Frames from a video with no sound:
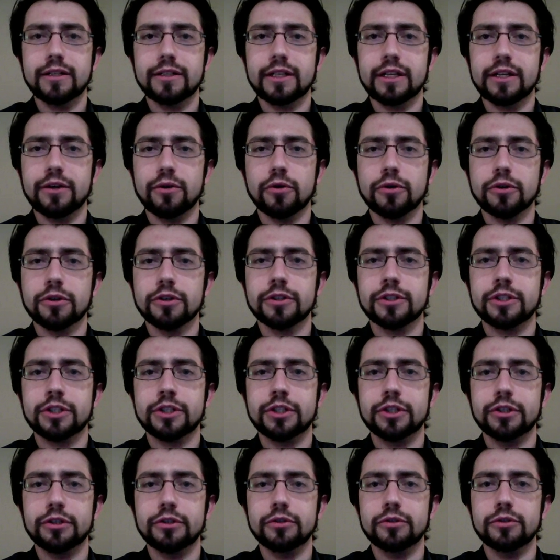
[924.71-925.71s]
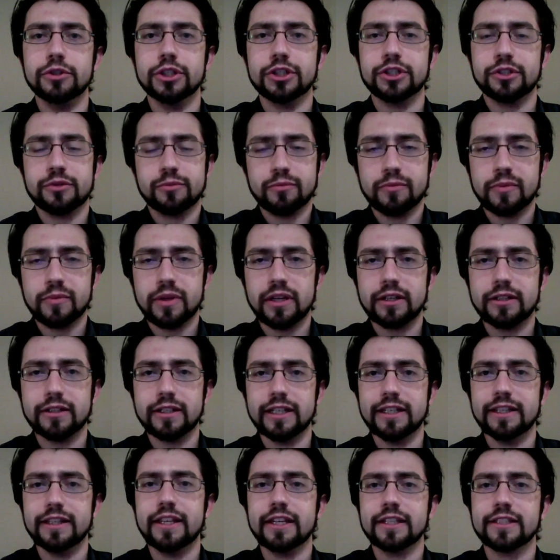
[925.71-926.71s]
in order to just
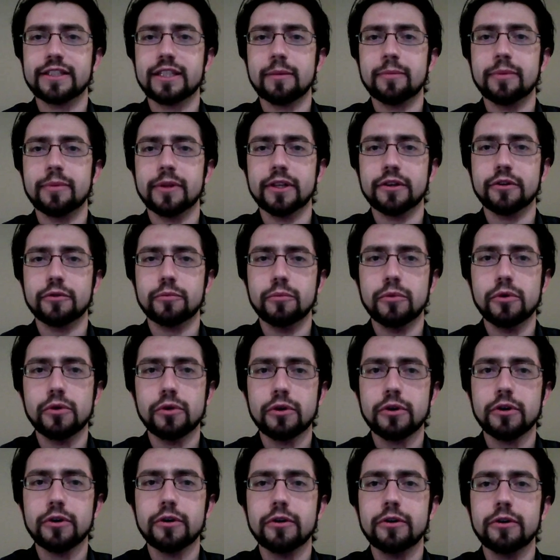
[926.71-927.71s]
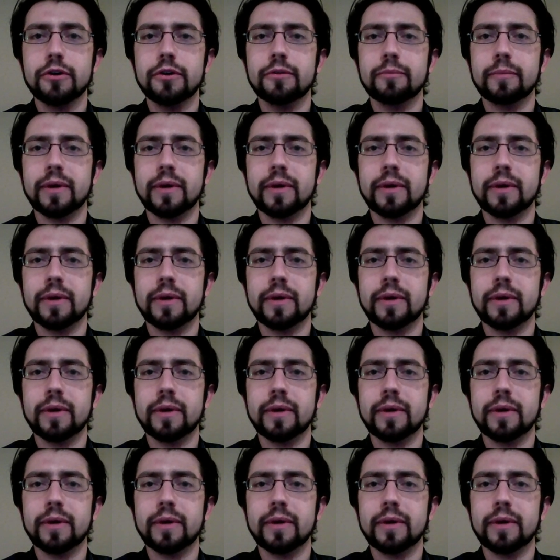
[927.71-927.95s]
clean things up a little more,